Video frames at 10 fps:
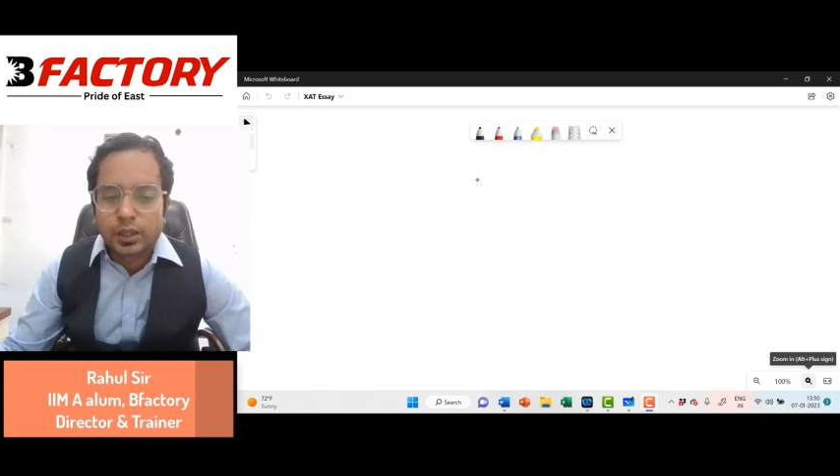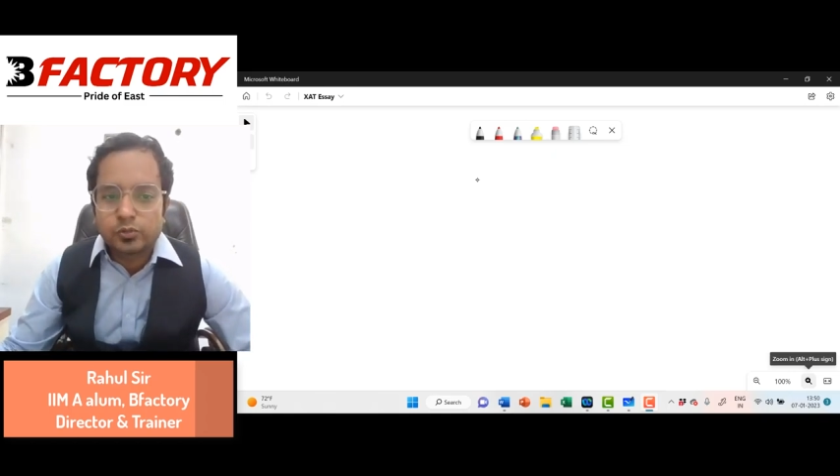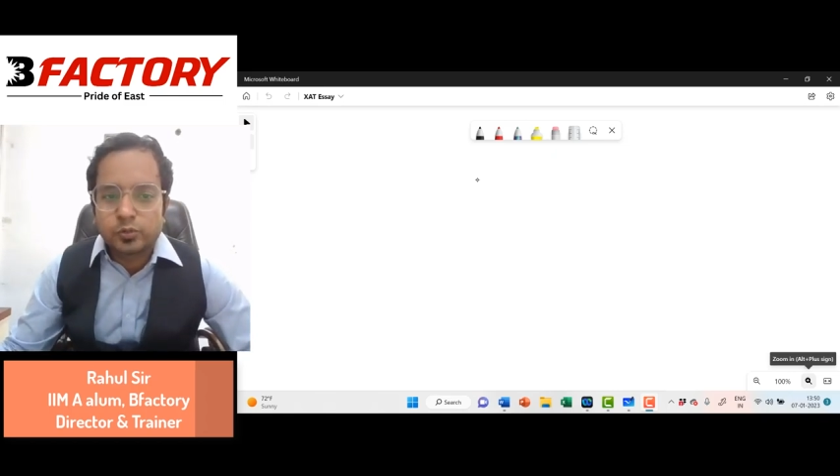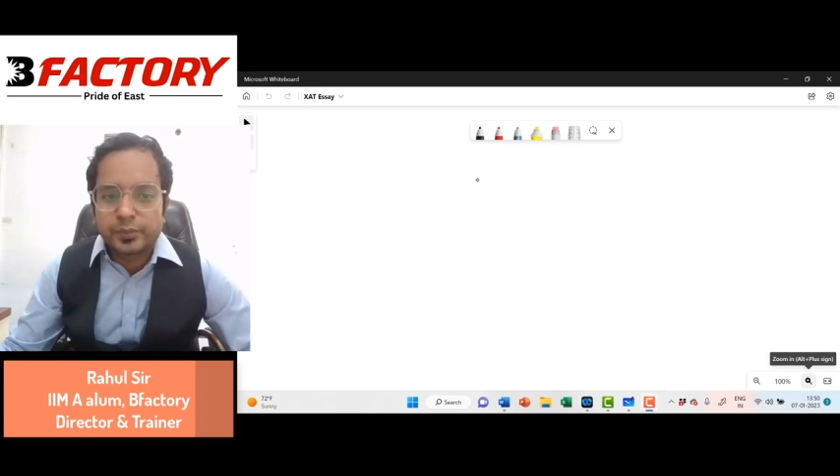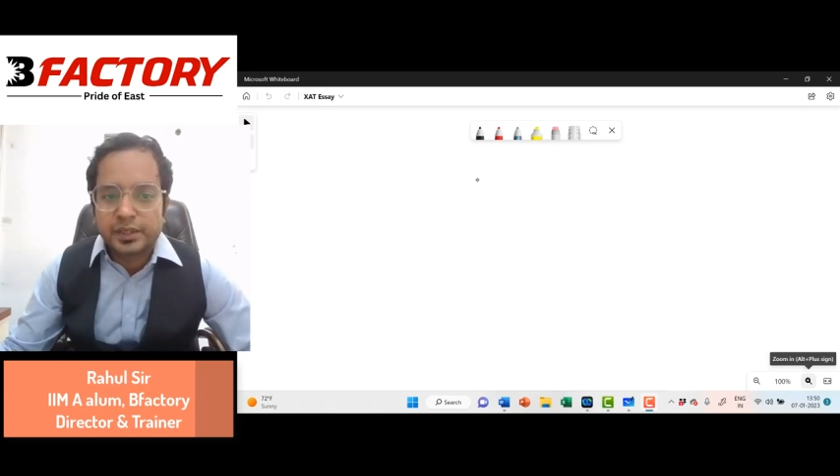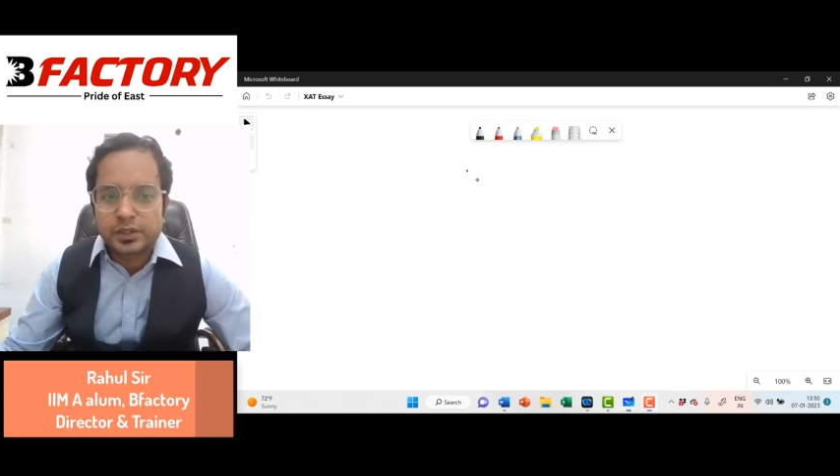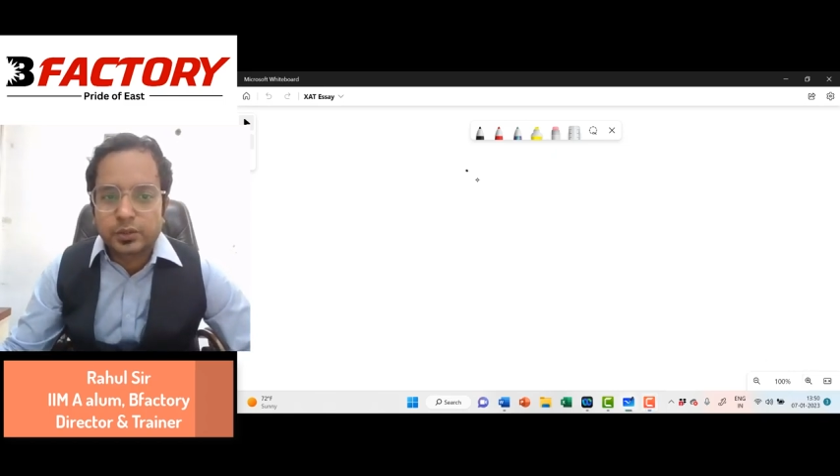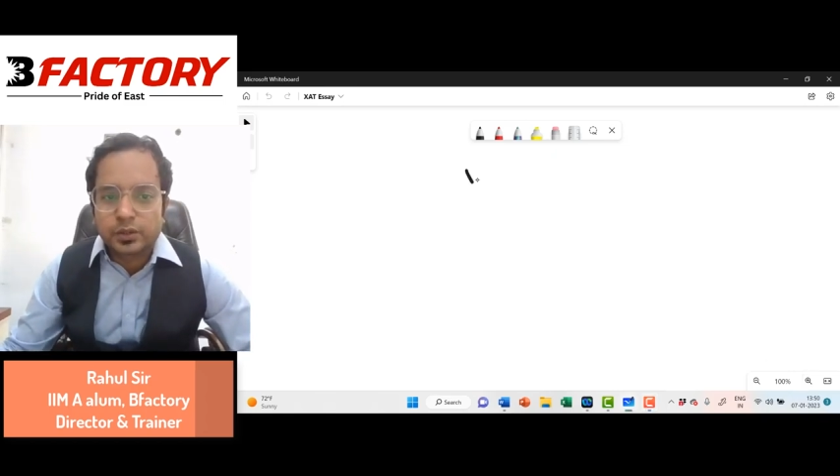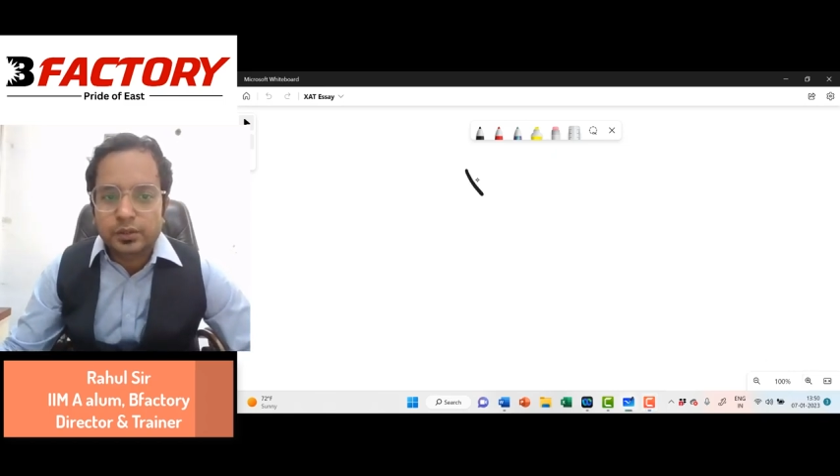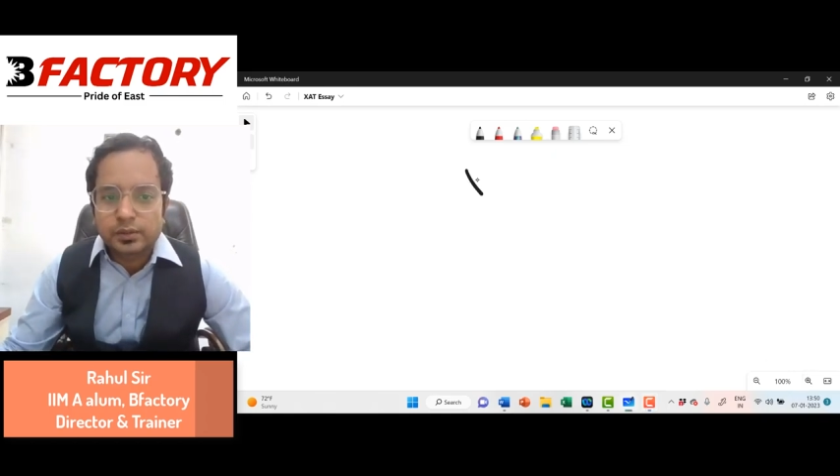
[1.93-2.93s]
How to make
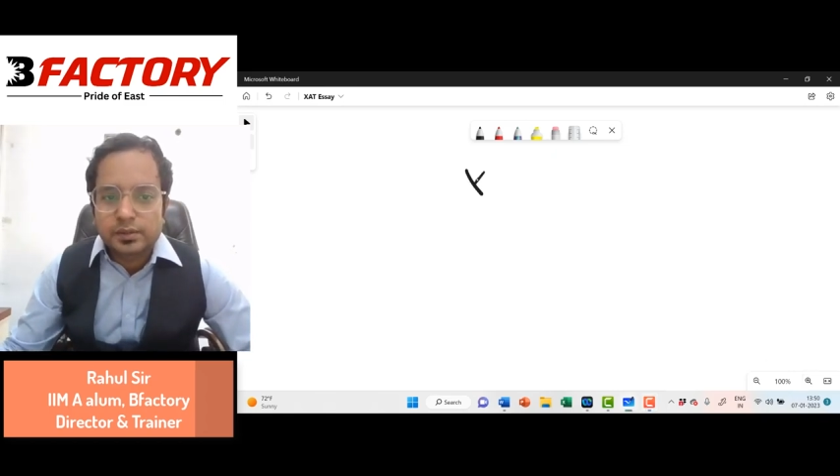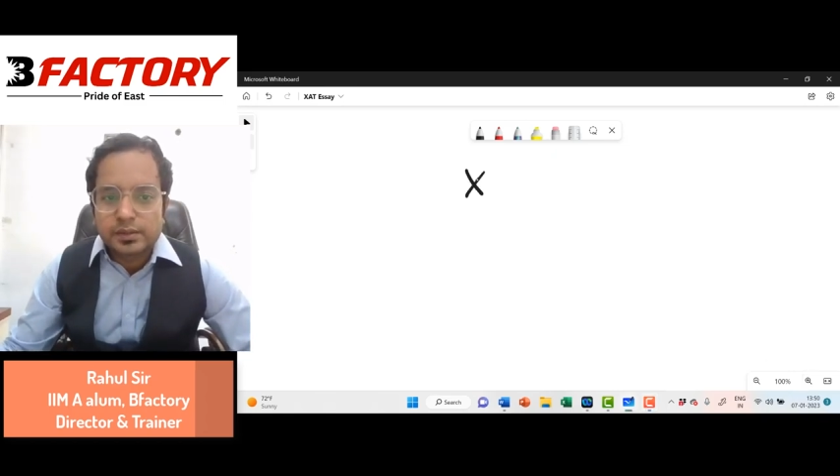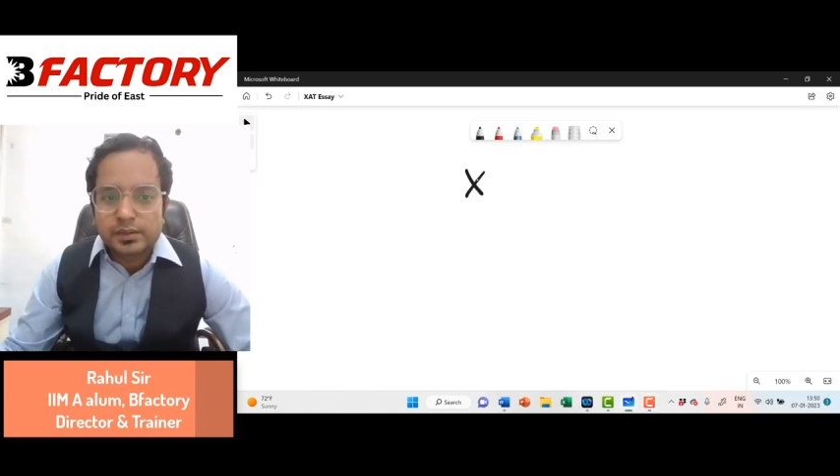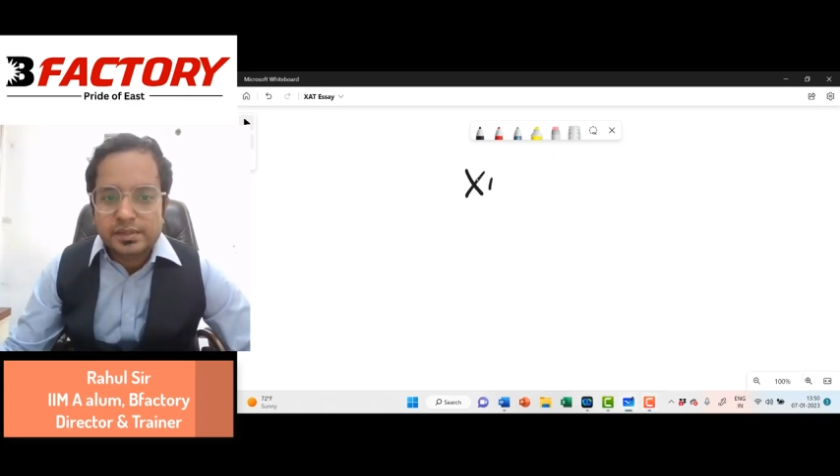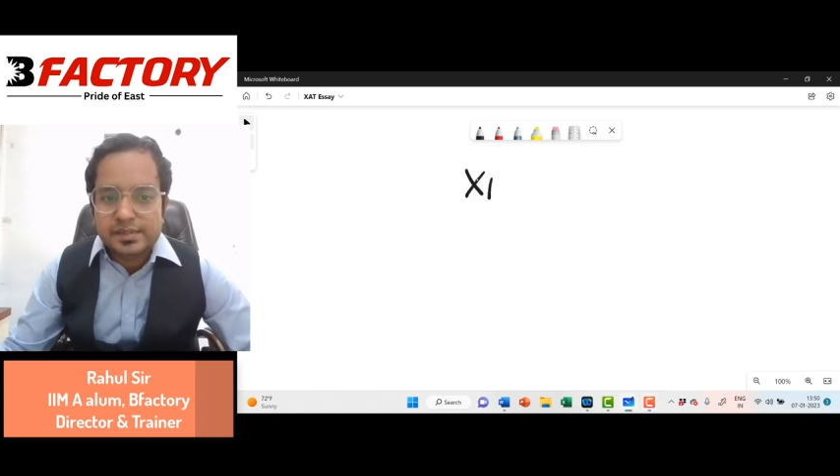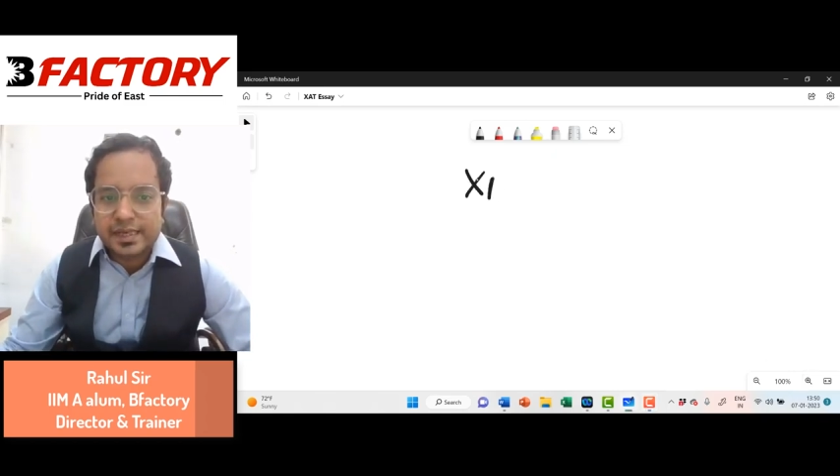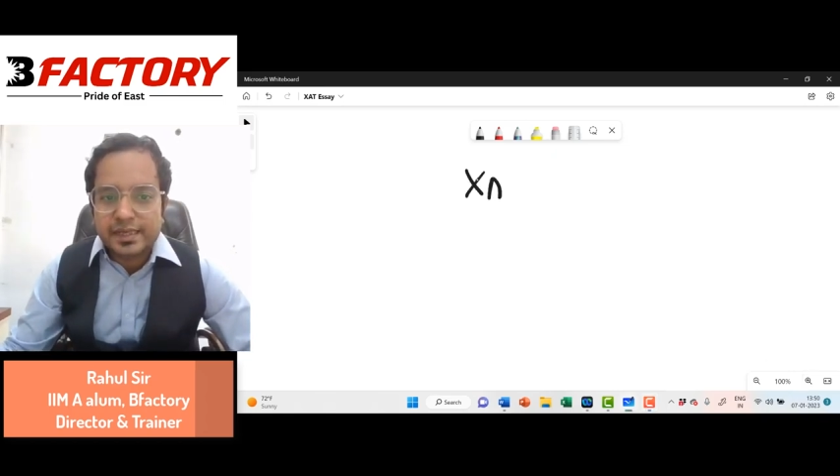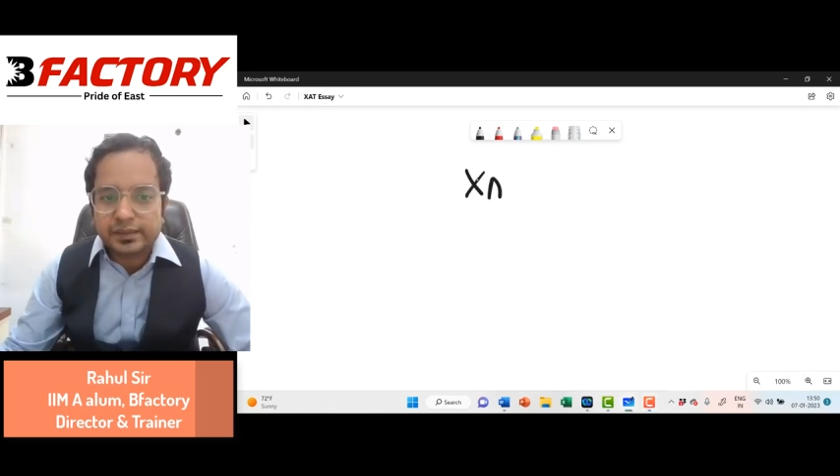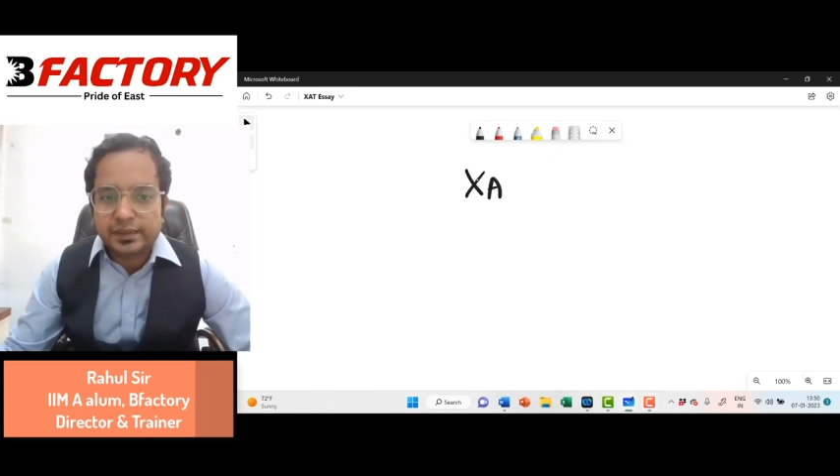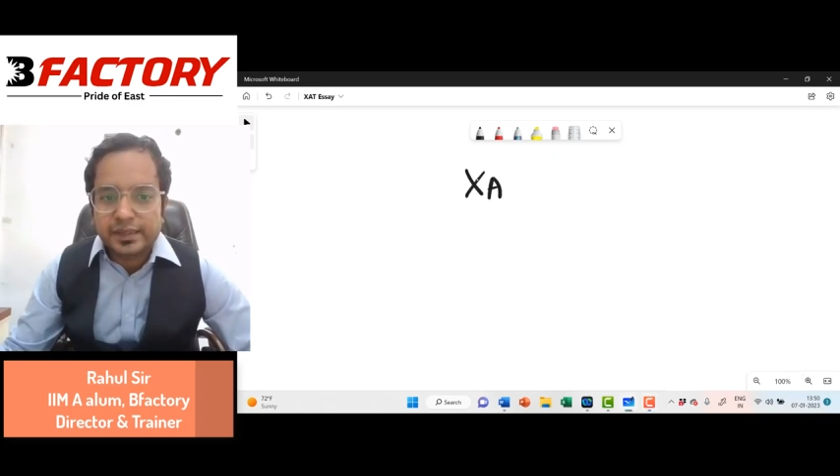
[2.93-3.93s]
your
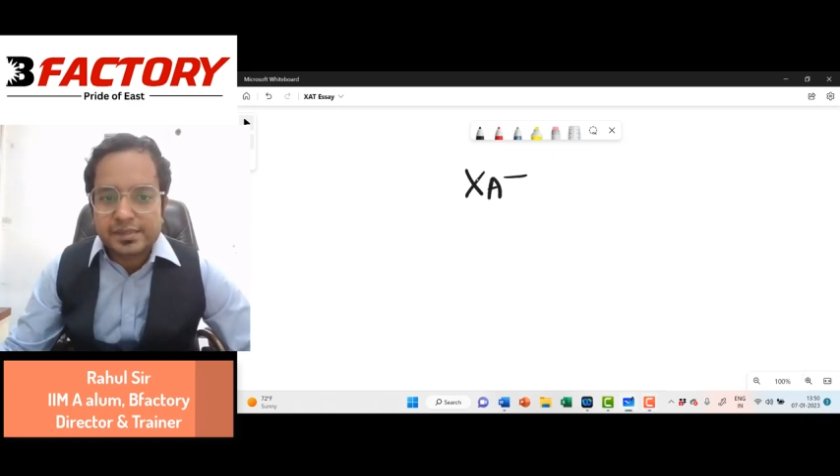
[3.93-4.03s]
XAT